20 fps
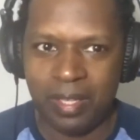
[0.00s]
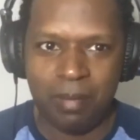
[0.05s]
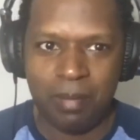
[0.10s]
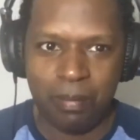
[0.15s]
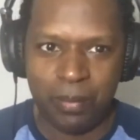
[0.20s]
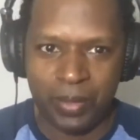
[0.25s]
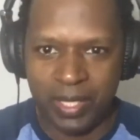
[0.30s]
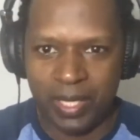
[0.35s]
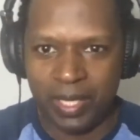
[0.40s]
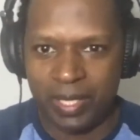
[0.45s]

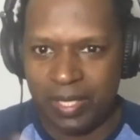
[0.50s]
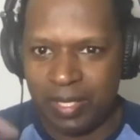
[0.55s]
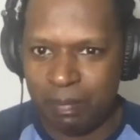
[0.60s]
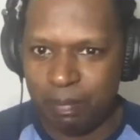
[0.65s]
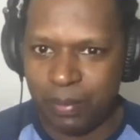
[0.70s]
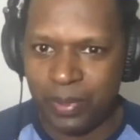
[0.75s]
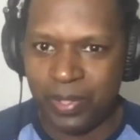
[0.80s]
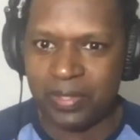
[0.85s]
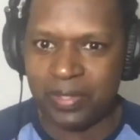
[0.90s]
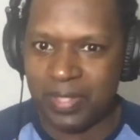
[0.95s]
But yet he
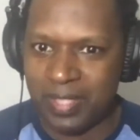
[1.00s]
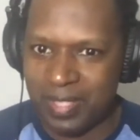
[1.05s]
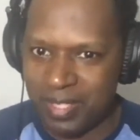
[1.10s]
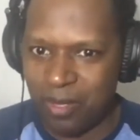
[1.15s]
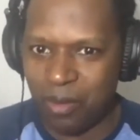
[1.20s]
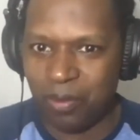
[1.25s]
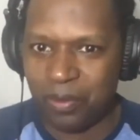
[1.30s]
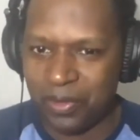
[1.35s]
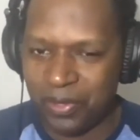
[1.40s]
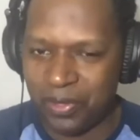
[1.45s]
built this
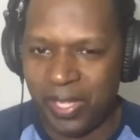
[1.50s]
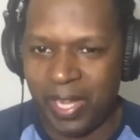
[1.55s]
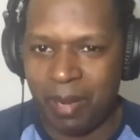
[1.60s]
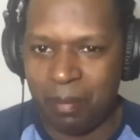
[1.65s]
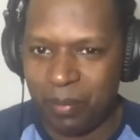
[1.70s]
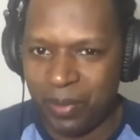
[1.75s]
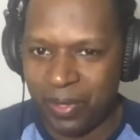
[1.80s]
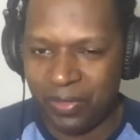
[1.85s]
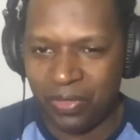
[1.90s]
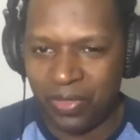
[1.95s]
whole
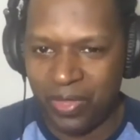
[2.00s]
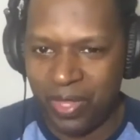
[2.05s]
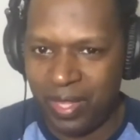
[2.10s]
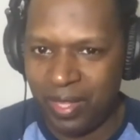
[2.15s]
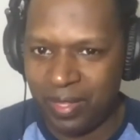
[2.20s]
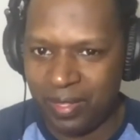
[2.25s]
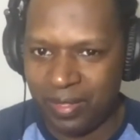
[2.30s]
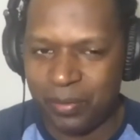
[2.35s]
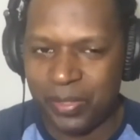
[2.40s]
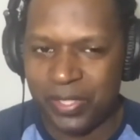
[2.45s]
elaborate
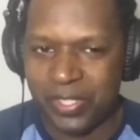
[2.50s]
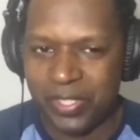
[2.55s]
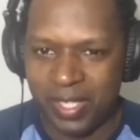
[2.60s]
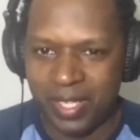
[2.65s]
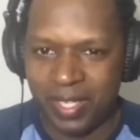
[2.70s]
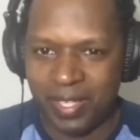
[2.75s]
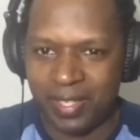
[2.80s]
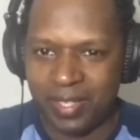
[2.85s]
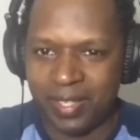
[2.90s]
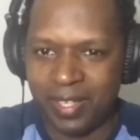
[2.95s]
thing, which
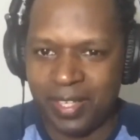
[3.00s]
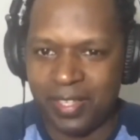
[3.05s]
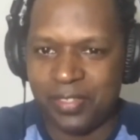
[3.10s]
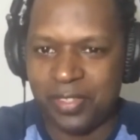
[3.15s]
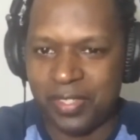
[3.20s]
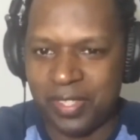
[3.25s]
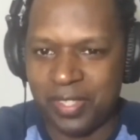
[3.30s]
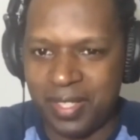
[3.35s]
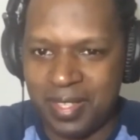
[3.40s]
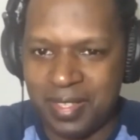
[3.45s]
kind of
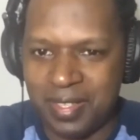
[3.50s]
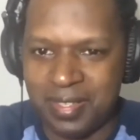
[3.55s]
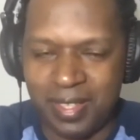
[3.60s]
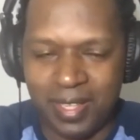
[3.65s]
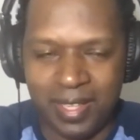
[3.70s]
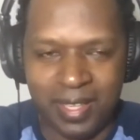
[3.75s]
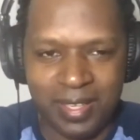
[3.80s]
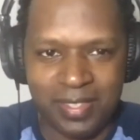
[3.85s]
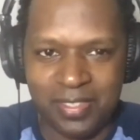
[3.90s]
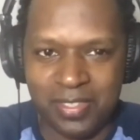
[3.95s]
contradicts
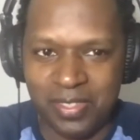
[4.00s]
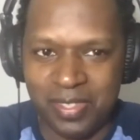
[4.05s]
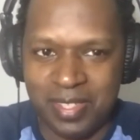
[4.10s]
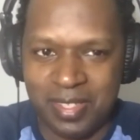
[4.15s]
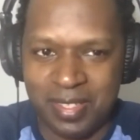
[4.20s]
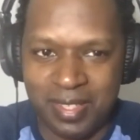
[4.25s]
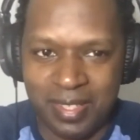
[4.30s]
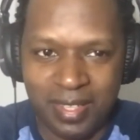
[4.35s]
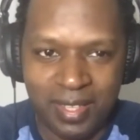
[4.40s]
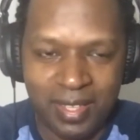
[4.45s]
that. It's
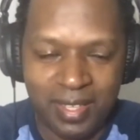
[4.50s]
just